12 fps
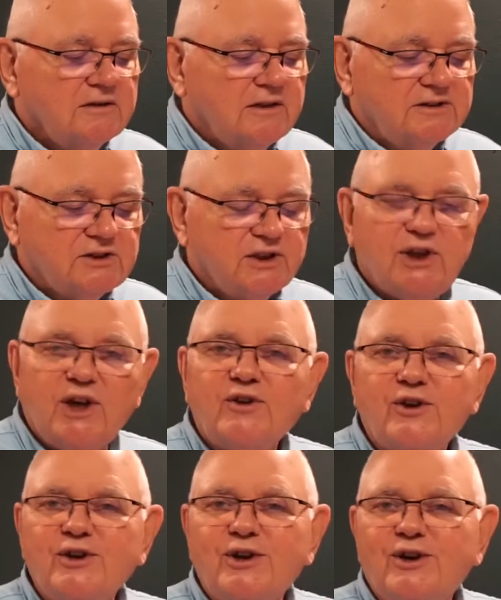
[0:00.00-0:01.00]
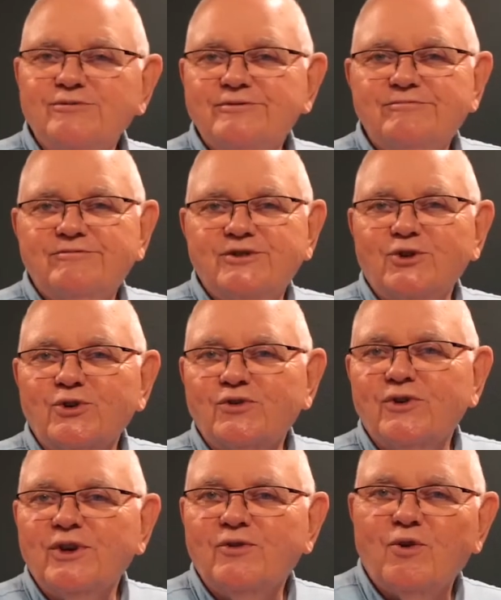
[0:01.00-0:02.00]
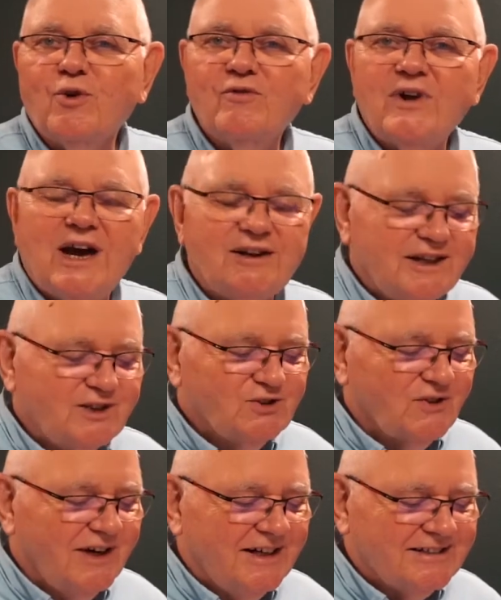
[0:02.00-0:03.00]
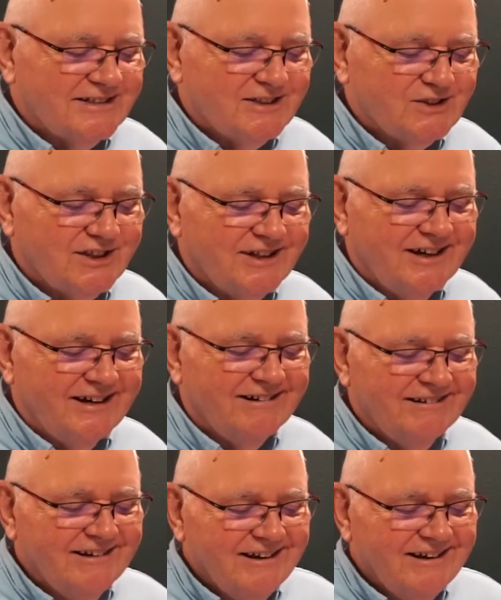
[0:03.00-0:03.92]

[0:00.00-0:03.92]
That's another, 2 or 3 or 4 or 5 day training session there.